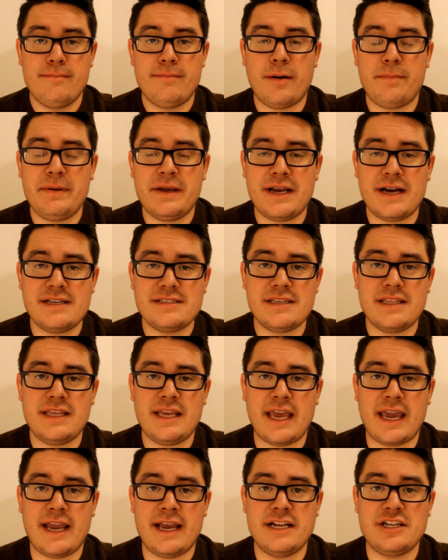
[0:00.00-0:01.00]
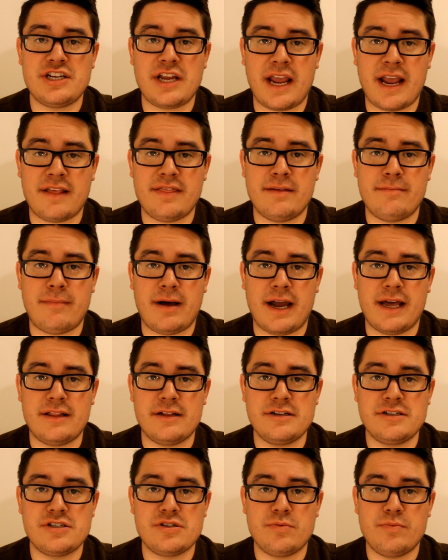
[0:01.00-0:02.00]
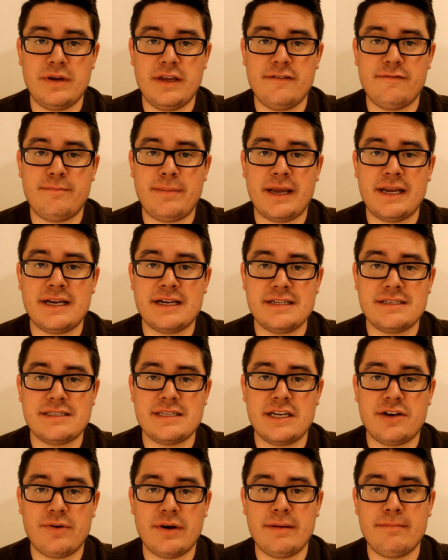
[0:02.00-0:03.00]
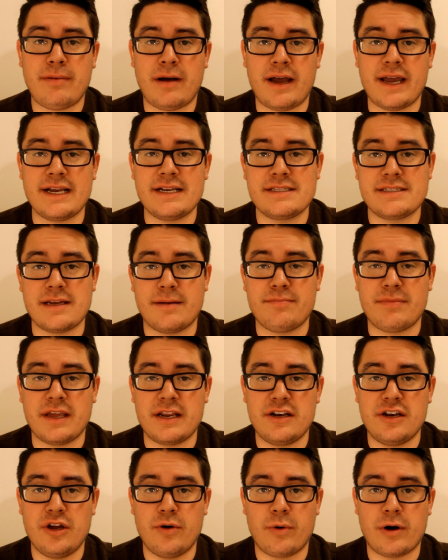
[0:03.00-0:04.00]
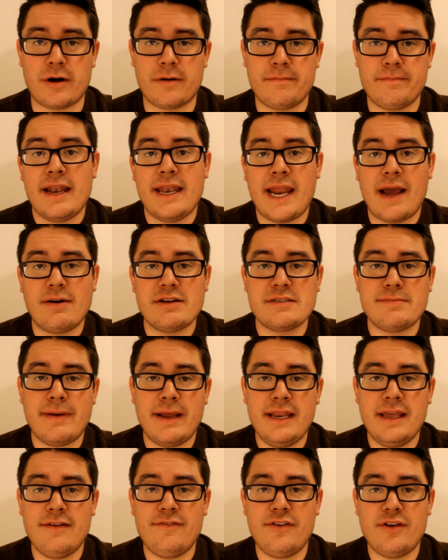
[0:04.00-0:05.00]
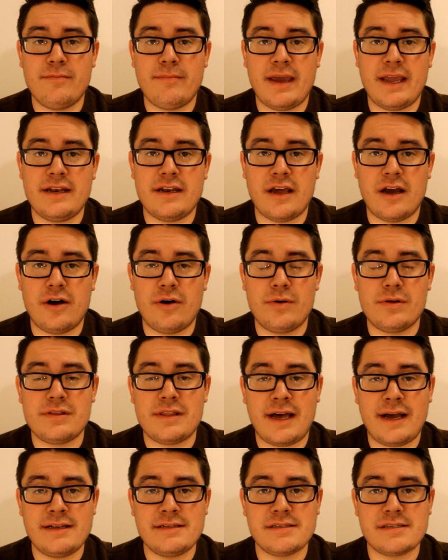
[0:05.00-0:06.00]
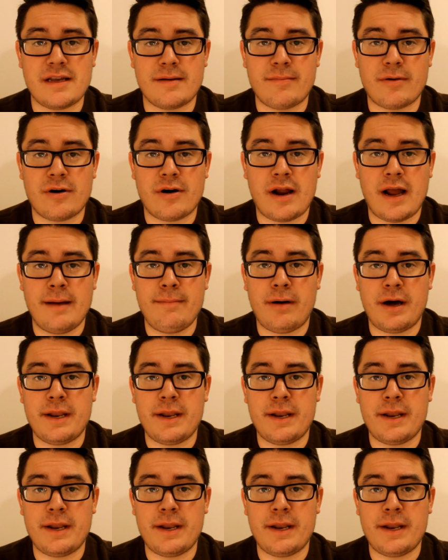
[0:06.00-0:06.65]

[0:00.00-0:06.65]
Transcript: But because of the age and the mileage, we've been considering buying something newer. Now as many of you may know, last summer I